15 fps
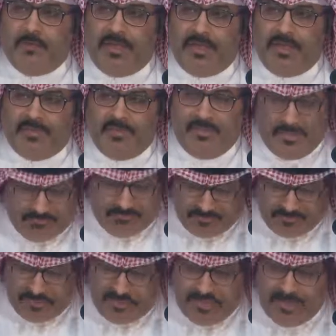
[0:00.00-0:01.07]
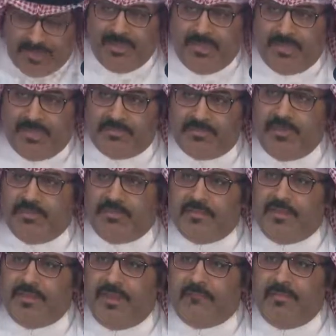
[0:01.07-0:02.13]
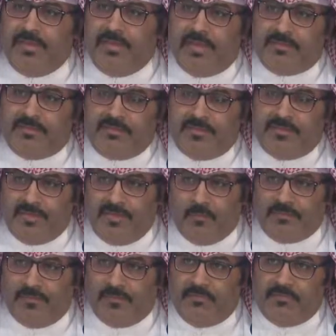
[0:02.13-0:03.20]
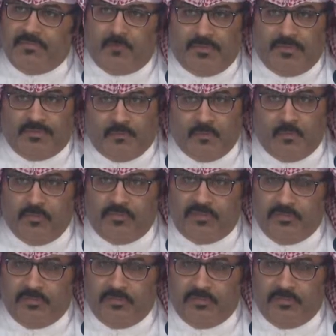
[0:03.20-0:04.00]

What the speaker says: steps to deal with all these. And also the